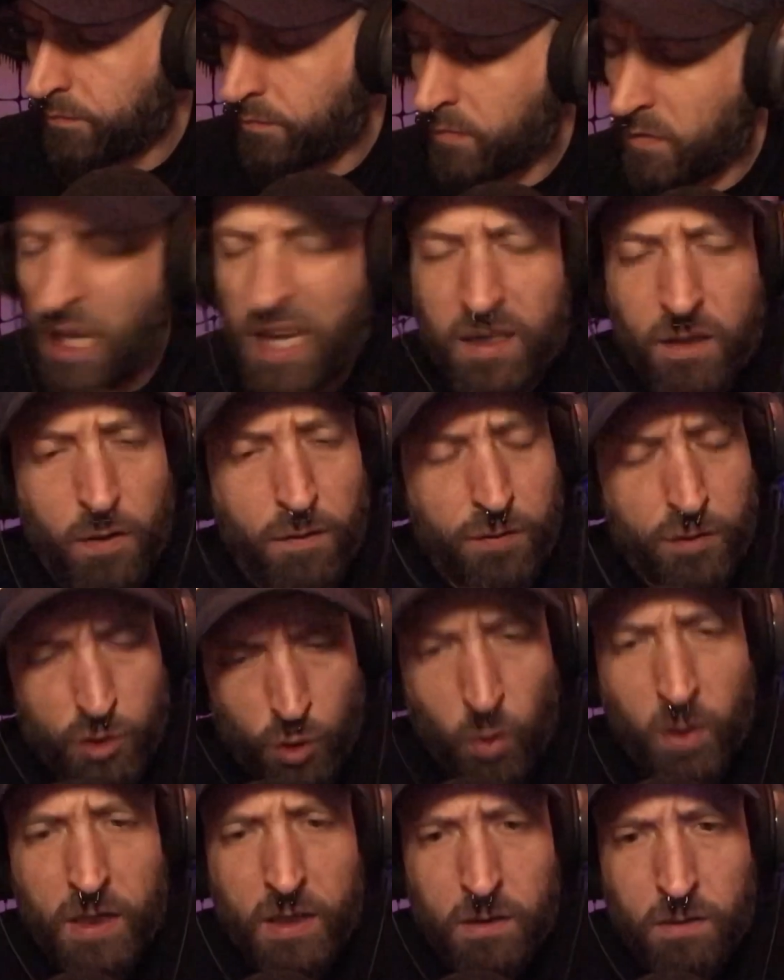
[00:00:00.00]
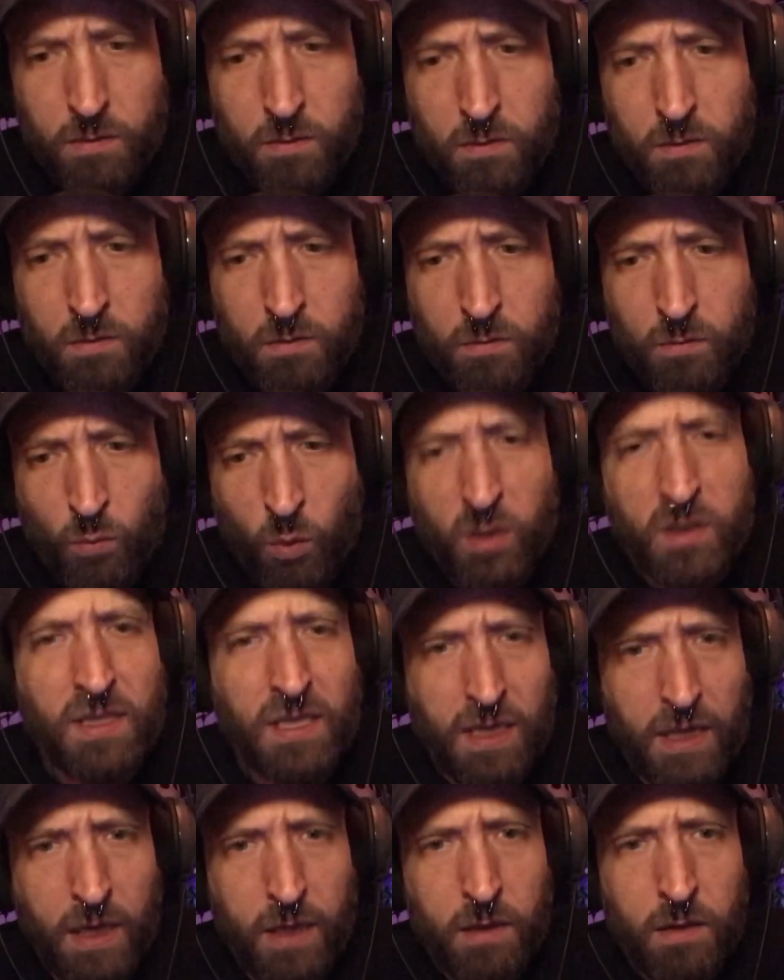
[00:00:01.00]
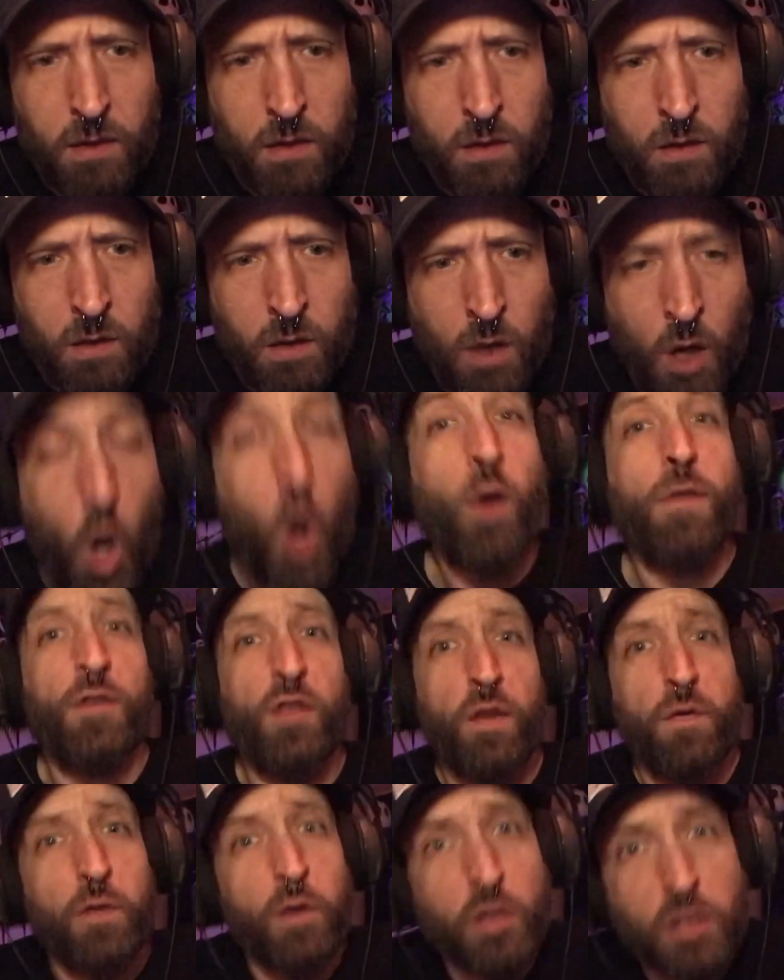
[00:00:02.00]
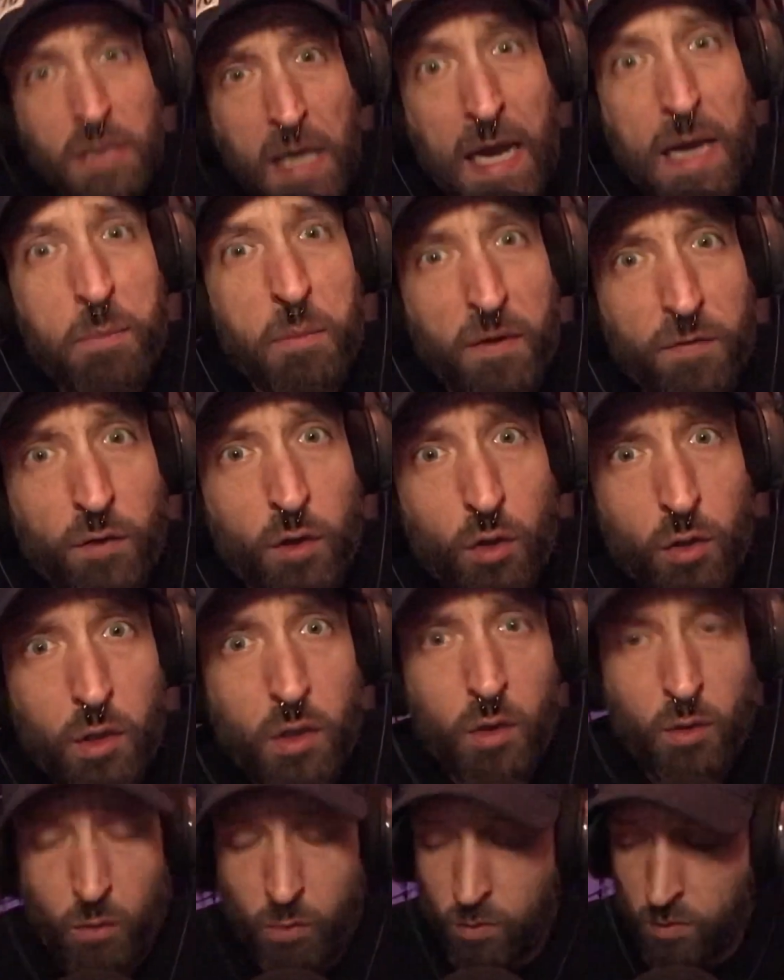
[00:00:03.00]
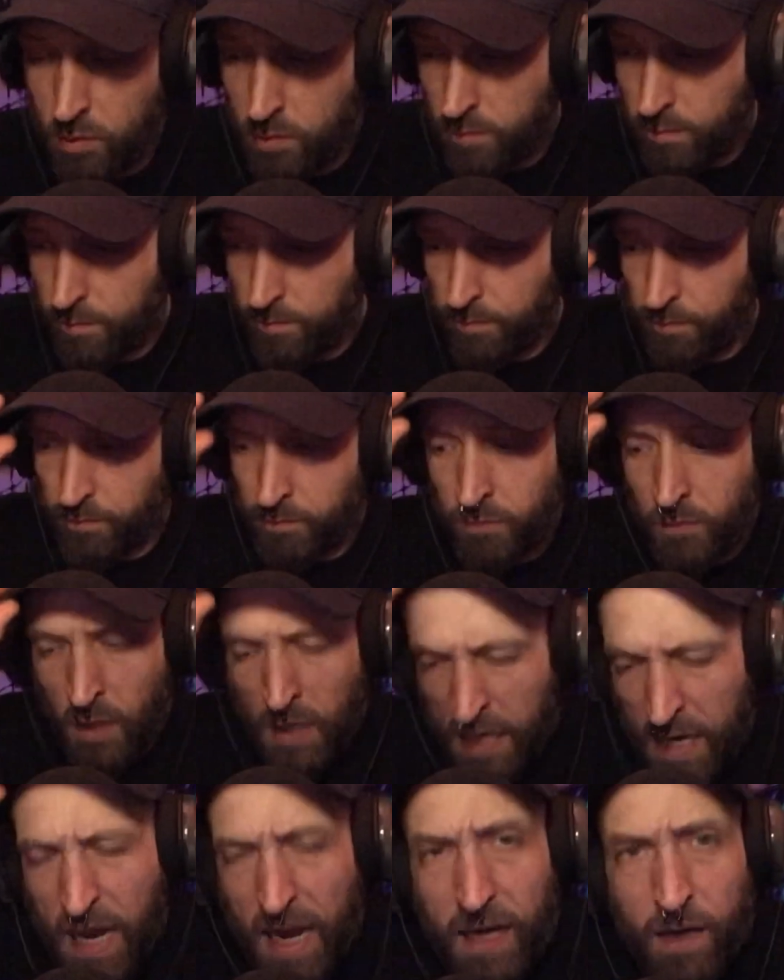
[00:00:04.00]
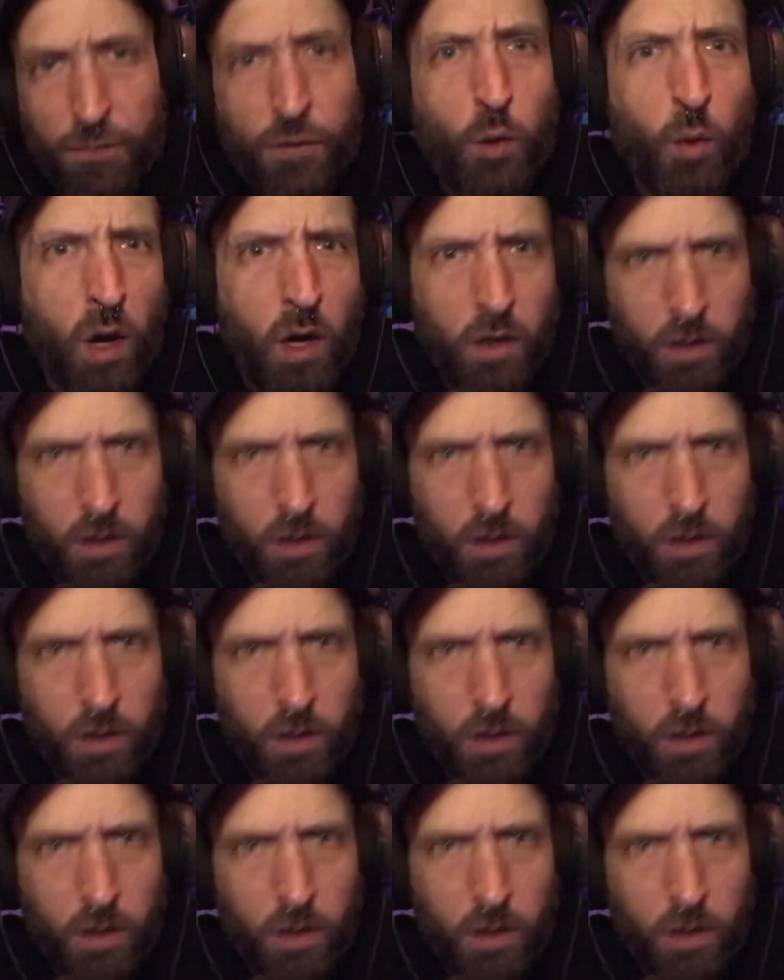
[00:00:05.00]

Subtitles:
Thank you for joining once again, or for the first time if you're new. And if you are